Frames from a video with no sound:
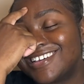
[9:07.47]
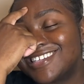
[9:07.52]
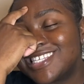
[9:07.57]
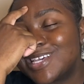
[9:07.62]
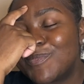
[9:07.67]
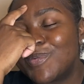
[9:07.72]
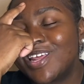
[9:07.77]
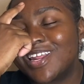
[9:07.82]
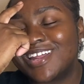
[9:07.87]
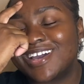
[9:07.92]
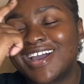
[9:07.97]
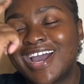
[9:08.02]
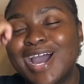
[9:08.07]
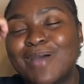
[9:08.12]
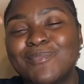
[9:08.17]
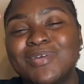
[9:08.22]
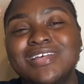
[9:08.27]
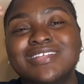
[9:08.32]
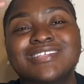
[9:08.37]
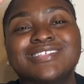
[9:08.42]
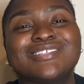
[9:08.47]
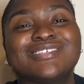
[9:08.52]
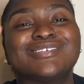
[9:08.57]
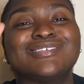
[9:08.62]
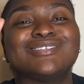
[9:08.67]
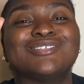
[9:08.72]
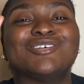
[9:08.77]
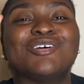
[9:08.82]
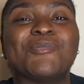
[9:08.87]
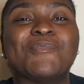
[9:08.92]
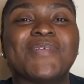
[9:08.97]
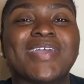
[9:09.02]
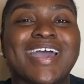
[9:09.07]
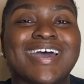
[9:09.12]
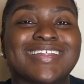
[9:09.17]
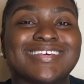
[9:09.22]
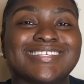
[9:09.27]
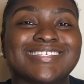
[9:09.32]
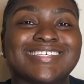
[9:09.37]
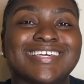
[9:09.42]
Somebody in the comments told me
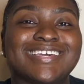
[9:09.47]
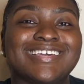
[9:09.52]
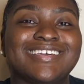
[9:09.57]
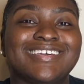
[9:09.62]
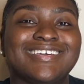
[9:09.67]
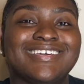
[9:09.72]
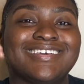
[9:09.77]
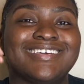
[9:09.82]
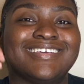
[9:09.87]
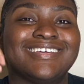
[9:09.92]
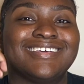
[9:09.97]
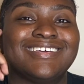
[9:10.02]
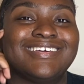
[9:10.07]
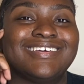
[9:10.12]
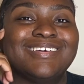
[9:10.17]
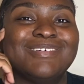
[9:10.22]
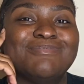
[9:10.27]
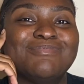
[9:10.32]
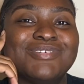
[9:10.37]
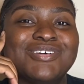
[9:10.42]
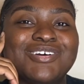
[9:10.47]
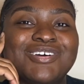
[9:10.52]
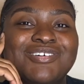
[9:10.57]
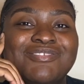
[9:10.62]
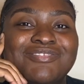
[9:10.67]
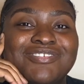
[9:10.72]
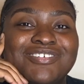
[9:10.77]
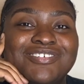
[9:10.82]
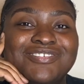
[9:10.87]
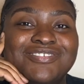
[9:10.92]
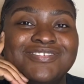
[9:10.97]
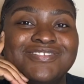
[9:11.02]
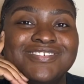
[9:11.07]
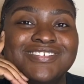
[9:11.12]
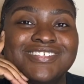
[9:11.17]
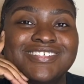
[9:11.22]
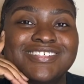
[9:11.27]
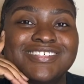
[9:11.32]
how to say it. Mykonos?